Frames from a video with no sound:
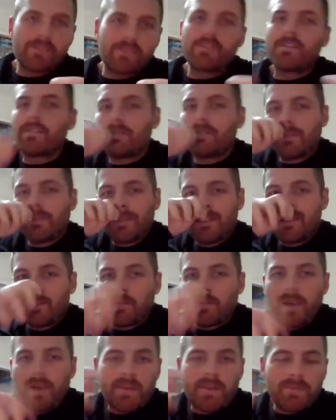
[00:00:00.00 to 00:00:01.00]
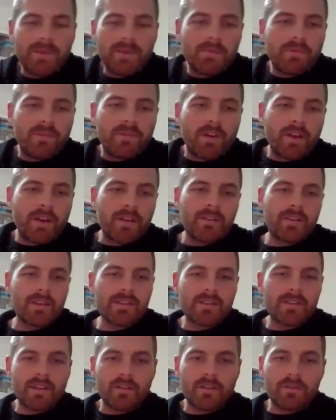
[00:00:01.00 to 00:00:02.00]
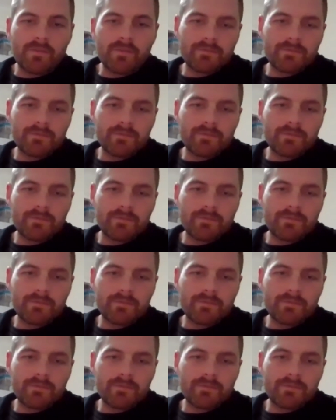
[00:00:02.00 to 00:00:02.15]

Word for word: do? Where can people find this stuff?